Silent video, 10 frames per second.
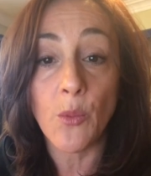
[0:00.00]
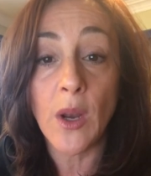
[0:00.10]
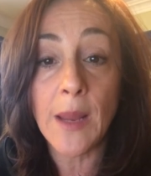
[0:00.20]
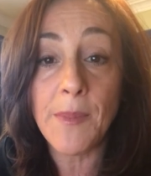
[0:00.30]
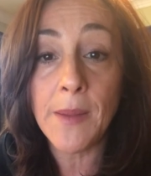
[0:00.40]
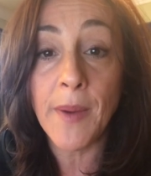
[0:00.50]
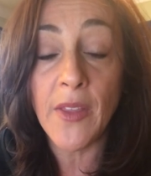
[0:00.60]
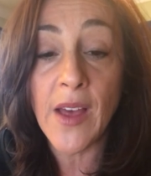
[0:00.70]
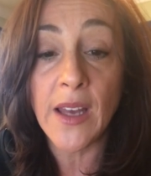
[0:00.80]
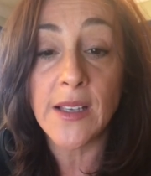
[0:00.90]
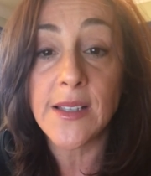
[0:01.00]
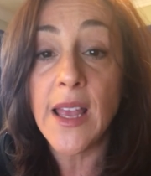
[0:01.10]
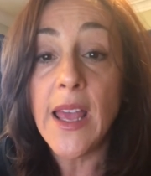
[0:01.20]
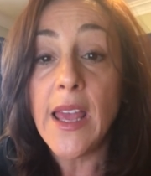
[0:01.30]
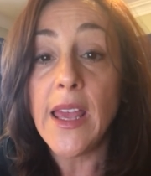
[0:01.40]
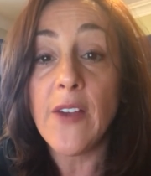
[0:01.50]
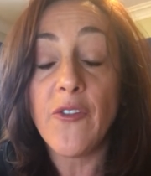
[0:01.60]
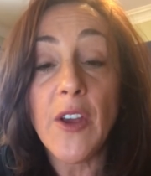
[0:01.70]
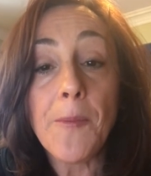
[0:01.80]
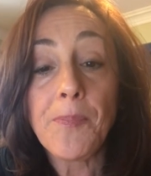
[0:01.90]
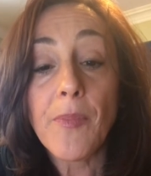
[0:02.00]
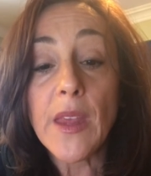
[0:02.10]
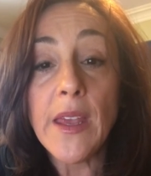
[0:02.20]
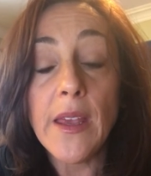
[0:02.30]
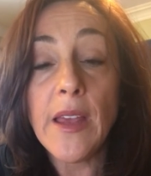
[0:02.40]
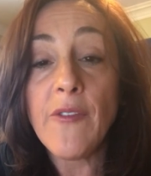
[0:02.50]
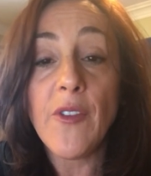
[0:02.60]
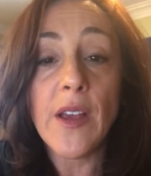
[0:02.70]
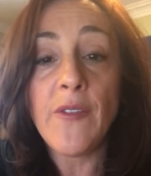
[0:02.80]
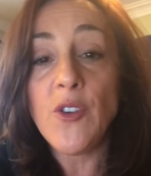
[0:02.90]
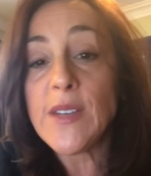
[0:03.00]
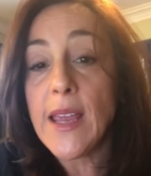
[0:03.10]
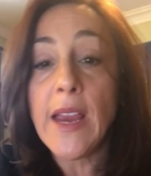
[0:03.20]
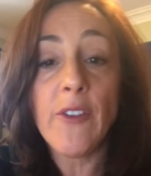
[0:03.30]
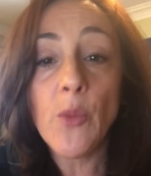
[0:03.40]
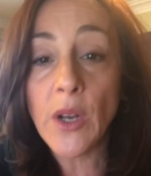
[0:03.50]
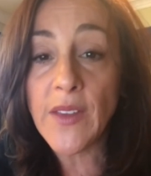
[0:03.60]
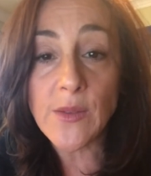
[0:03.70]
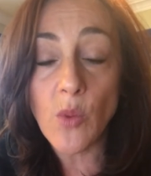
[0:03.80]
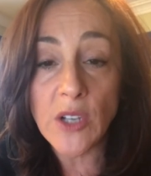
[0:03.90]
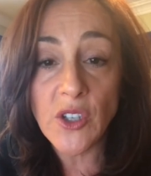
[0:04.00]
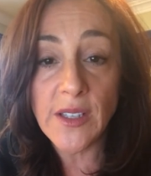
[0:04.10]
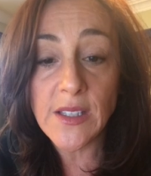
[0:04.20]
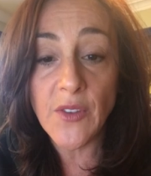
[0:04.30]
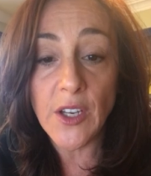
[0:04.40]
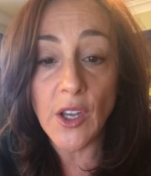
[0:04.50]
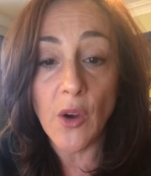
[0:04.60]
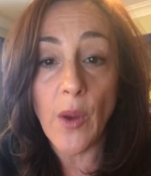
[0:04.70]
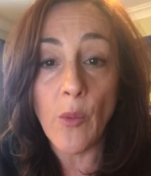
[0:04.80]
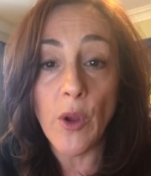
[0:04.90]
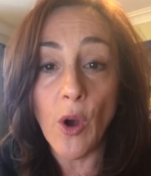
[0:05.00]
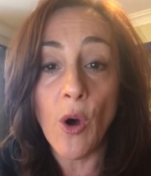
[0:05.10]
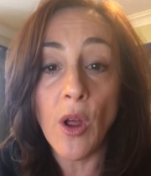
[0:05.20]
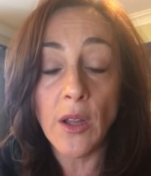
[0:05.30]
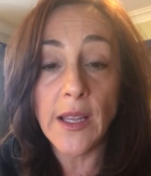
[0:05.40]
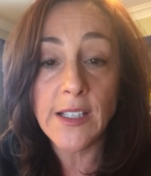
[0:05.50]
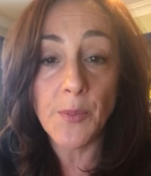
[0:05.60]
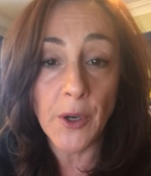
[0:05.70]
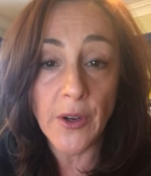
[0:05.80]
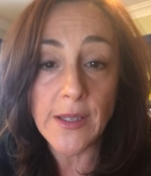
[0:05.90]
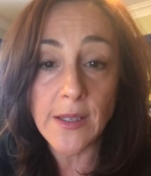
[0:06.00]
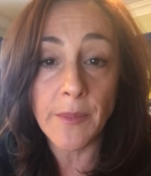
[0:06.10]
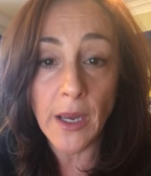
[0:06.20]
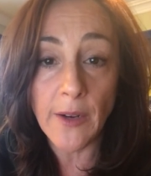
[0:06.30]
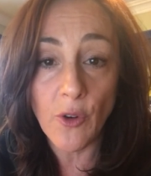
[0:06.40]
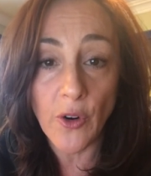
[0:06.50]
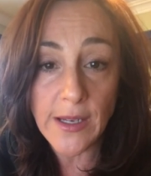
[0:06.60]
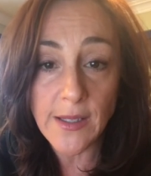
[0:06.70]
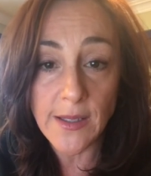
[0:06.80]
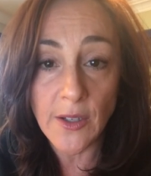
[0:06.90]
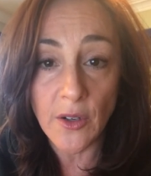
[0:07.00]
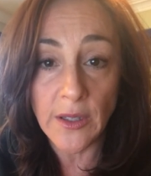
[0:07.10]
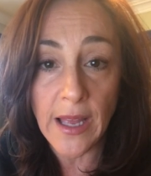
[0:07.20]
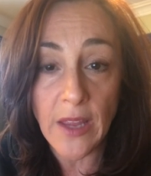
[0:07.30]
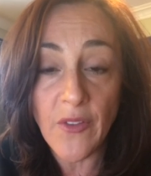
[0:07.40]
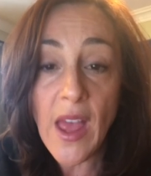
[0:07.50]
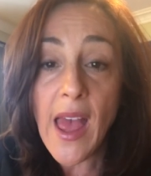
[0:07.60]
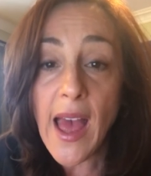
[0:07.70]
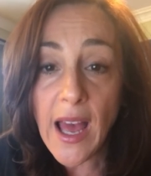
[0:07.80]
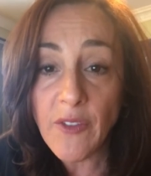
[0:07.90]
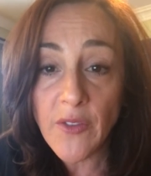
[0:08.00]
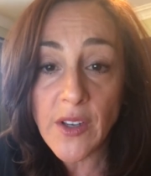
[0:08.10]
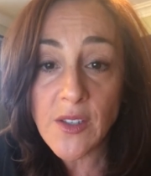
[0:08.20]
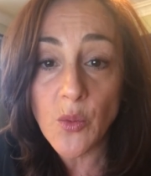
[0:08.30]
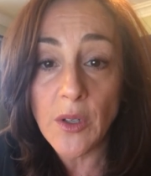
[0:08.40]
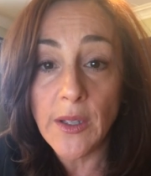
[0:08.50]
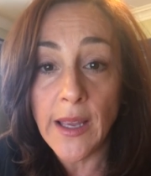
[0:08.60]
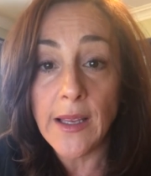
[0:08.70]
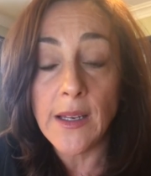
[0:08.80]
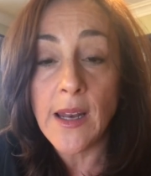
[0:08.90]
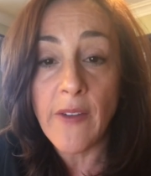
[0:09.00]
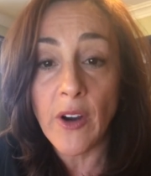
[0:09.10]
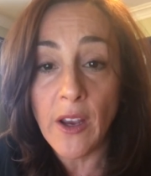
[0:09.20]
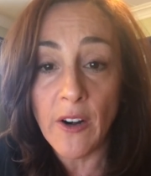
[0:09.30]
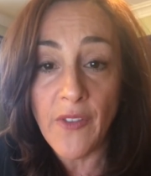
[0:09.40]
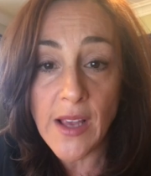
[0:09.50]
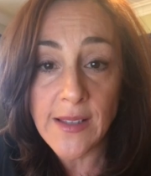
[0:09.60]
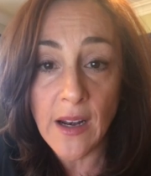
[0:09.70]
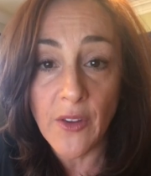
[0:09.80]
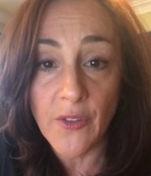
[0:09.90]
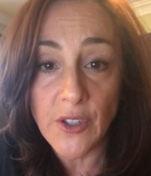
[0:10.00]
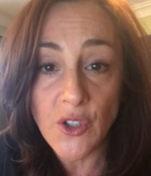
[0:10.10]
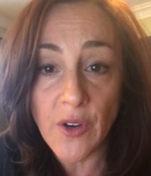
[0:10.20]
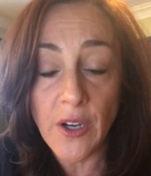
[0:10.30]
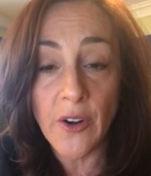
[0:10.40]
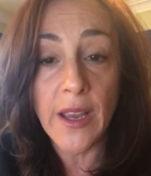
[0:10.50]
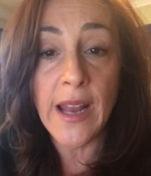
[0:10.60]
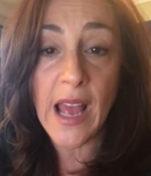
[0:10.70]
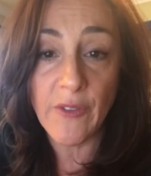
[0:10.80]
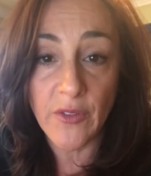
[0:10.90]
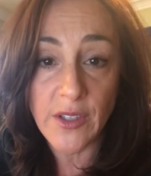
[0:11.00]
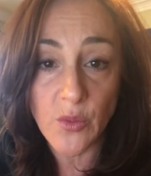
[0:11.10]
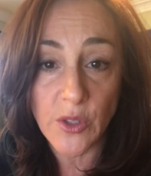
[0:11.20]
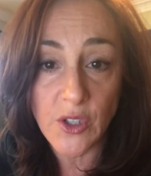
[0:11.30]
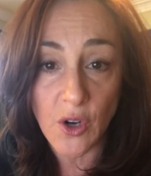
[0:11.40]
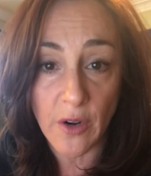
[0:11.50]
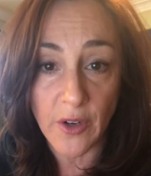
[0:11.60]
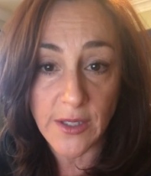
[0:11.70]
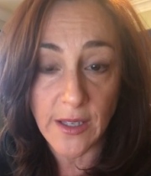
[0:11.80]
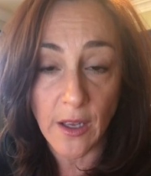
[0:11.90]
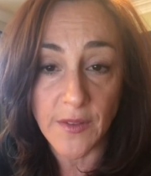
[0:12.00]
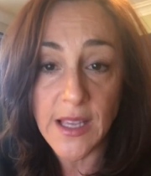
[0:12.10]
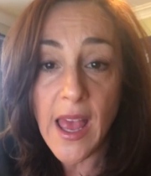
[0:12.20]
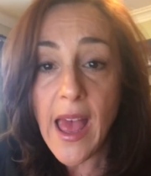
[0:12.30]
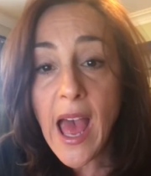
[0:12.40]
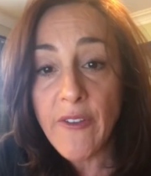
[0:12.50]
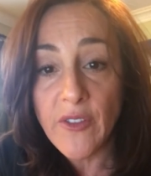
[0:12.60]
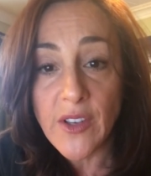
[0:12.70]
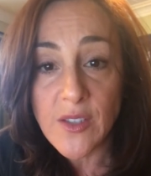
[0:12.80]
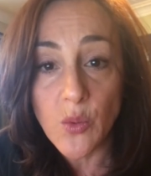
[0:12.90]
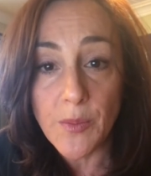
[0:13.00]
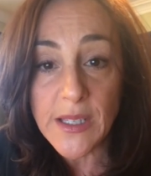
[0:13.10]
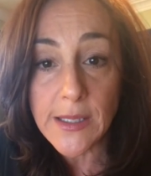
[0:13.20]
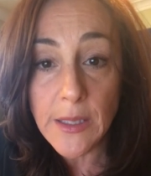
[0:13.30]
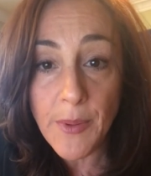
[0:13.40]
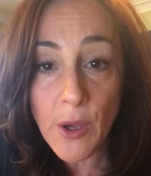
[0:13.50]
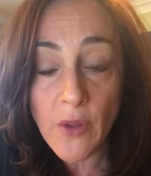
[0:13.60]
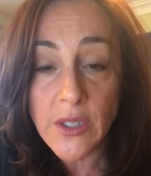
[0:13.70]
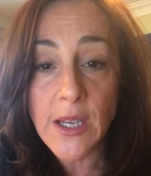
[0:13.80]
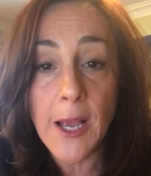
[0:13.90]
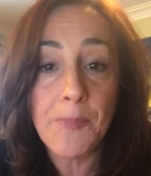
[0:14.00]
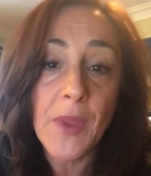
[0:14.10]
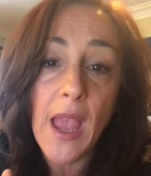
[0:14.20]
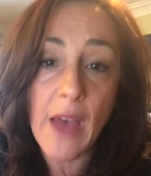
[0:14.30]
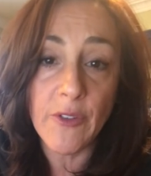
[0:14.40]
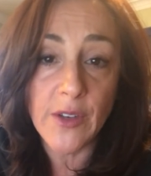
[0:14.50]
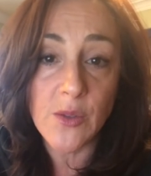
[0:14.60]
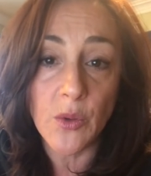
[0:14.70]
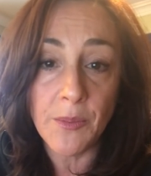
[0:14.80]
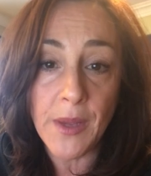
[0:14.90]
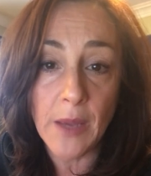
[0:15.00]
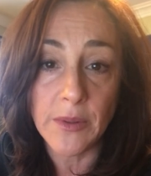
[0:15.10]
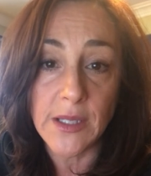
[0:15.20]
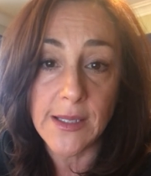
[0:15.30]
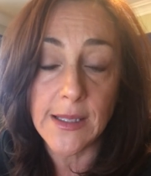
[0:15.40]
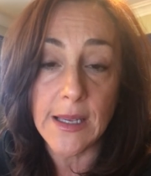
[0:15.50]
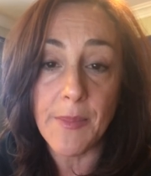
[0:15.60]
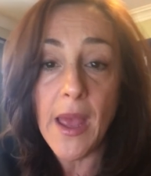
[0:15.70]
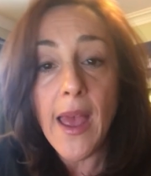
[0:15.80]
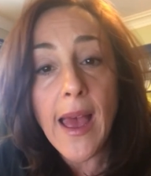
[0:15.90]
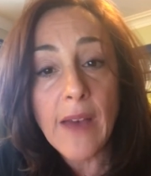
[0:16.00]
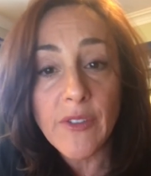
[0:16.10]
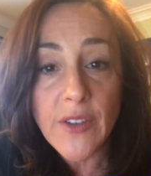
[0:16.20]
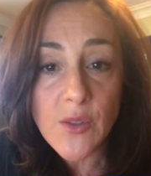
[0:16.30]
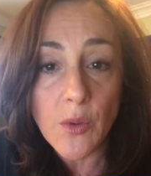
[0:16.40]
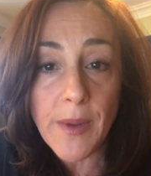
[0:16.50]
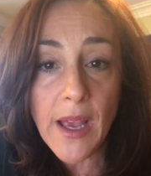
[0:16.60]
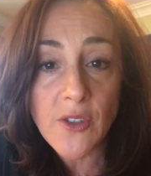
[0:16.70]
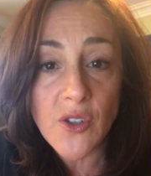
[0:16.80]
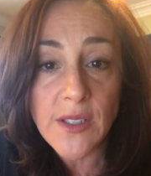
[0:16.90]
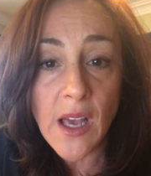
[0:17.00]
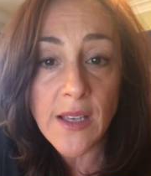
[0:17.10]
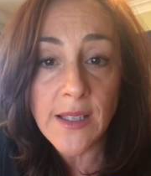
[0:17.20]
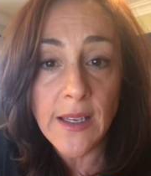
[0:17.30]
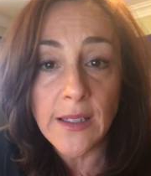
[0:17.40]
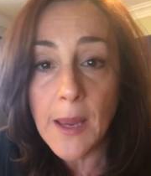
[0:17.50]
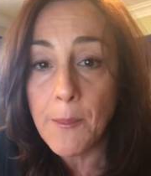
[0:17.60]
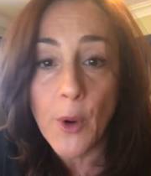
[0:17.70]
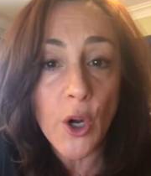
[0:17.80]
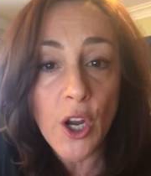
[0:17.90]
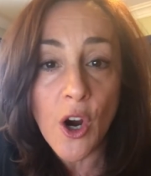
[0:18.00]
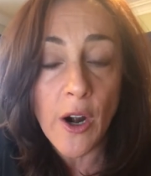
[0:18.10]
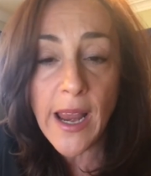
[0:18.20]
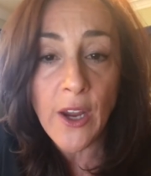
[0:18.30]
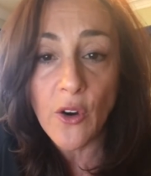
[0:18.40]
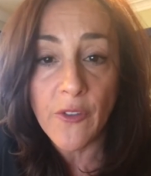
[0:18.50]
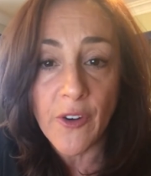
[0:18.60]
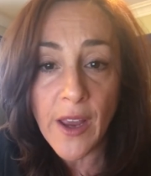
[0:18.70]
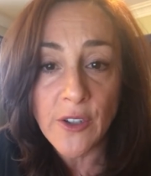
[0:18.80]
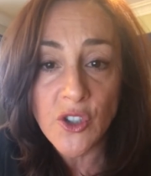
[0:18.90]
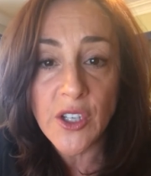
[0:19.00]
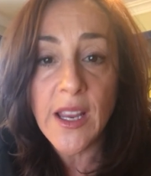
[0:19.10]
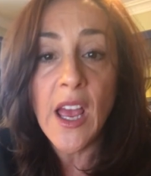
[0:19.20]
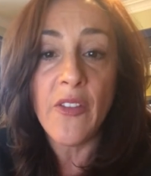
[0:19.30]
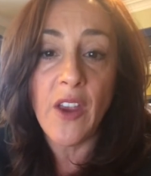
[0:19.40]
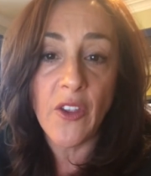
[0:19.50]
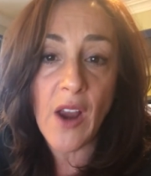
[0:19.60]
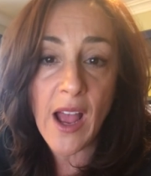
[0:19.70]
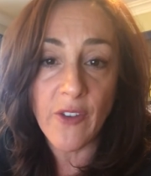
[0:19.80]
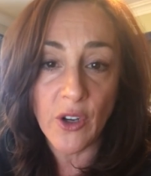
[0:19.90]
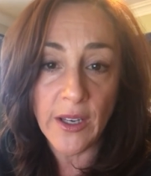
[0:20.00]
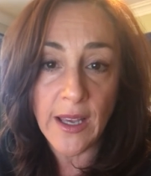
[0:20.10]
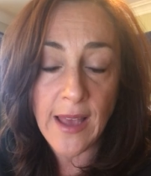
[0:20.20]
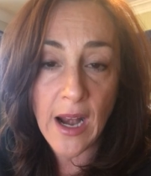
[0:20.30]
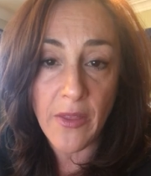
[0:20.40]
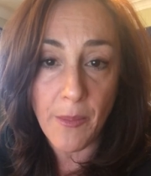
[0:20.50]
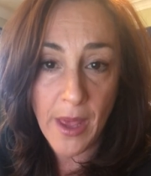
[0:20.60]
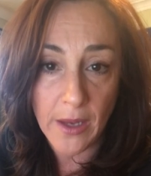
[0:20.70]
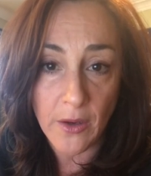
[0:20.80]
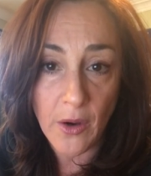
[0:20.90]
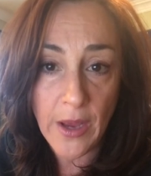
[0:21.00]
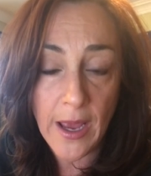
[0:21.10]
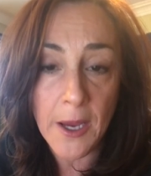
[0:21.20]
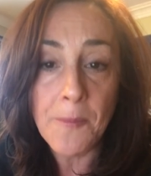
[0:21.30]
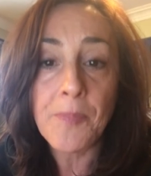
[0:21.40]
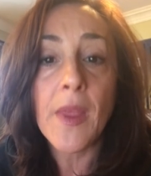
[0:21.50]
And what I mean by that is if if if you take everyone that's watching this video and we all experience some kind of crisis in our life half of us would like never get our face out of the refrigerator and half of us would starve ourselves half of us would be sleeping all the time half of us wouldn't be able to sleep half of us would be exercising and like burning our anger for energy the other half couldn't get out of the bed okay